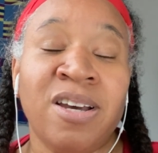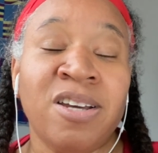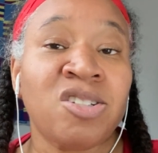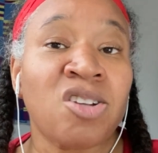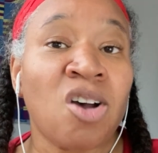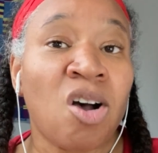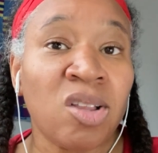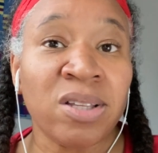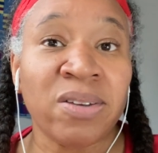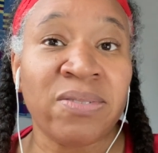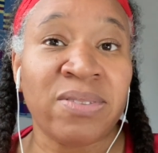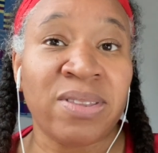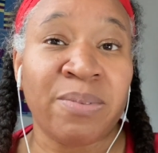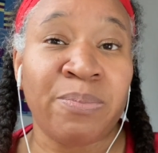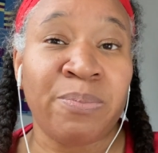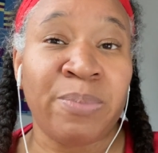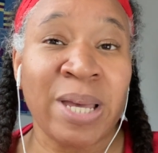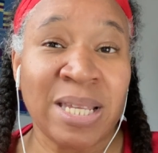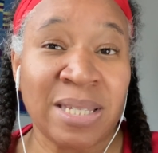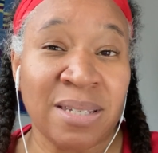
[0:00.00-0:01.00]
So all of the
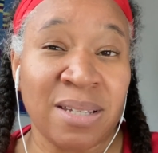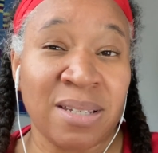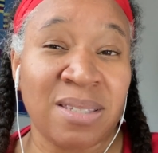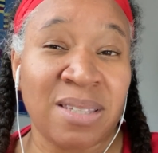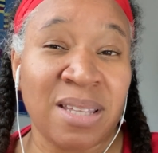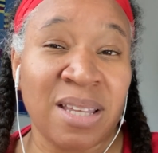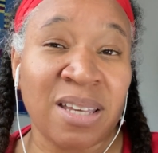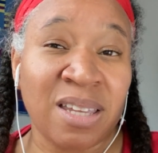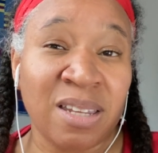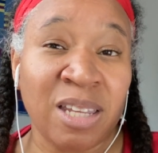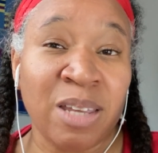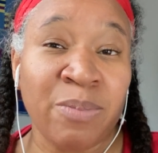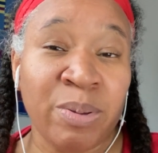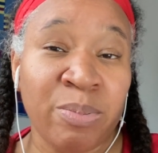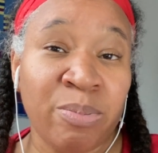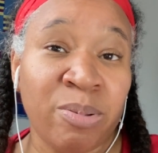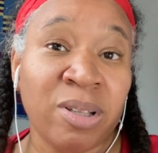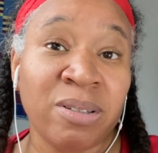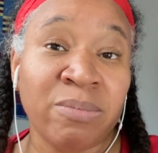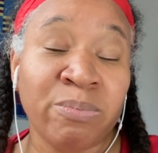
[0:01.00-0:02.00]
basics that can keep
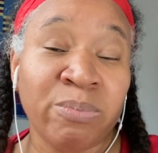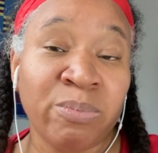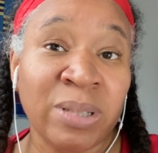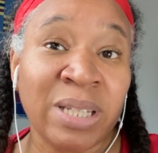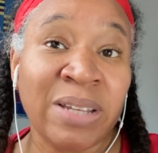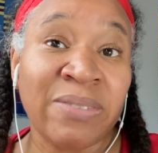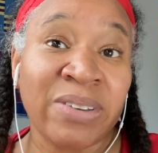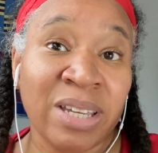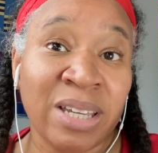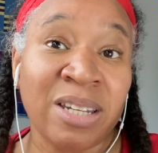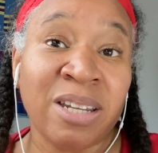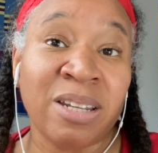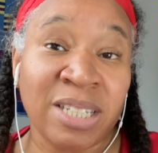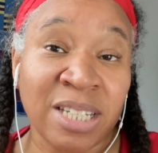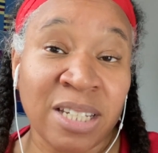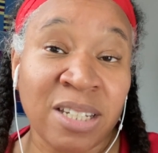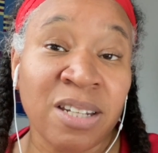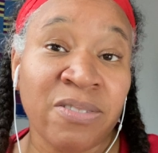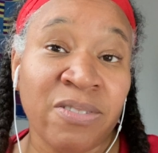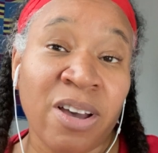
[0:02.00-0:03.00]
people living in a
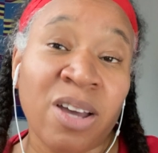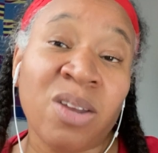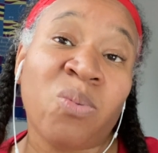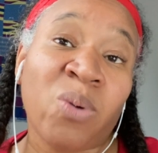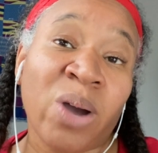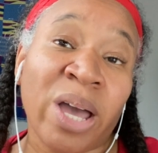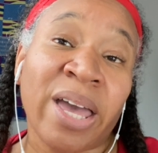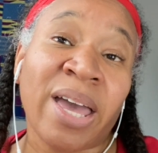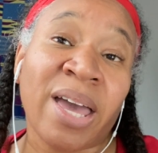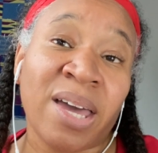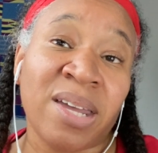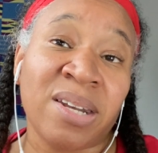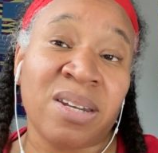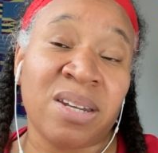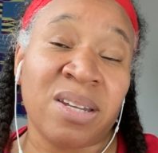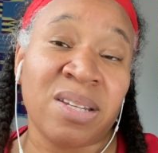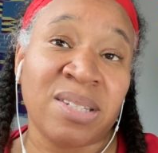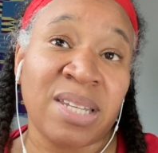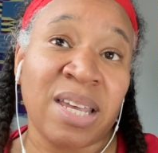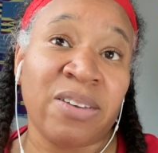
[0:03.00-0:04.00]
dignified way and
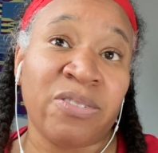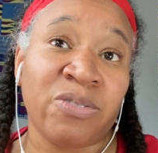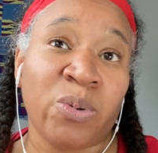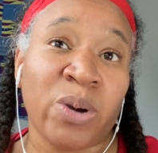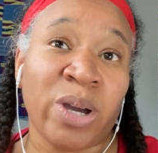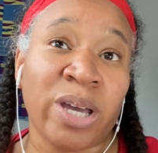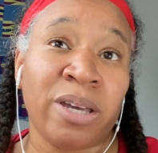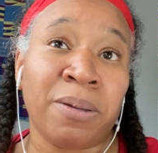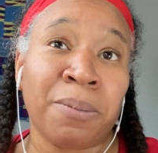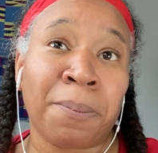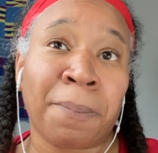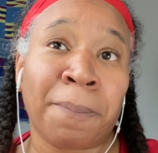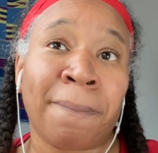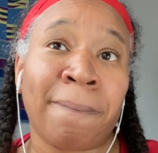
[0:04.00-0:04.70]
in a safe way.